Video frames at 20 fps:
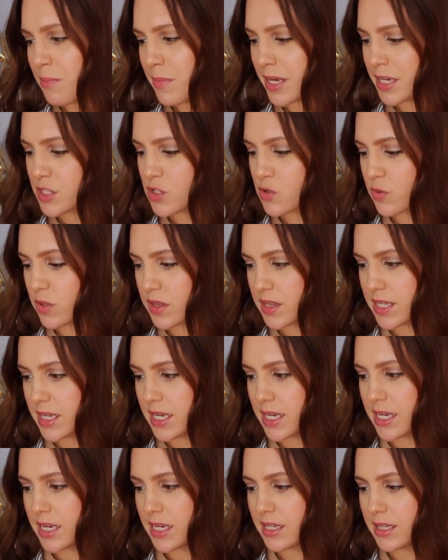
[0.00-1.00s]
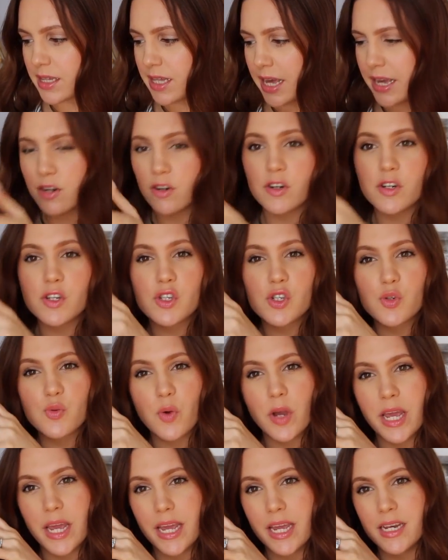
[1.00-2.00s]
mixed with the lighter
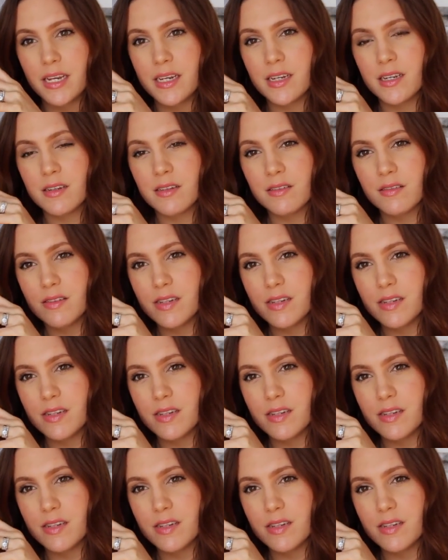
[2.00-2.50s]
suede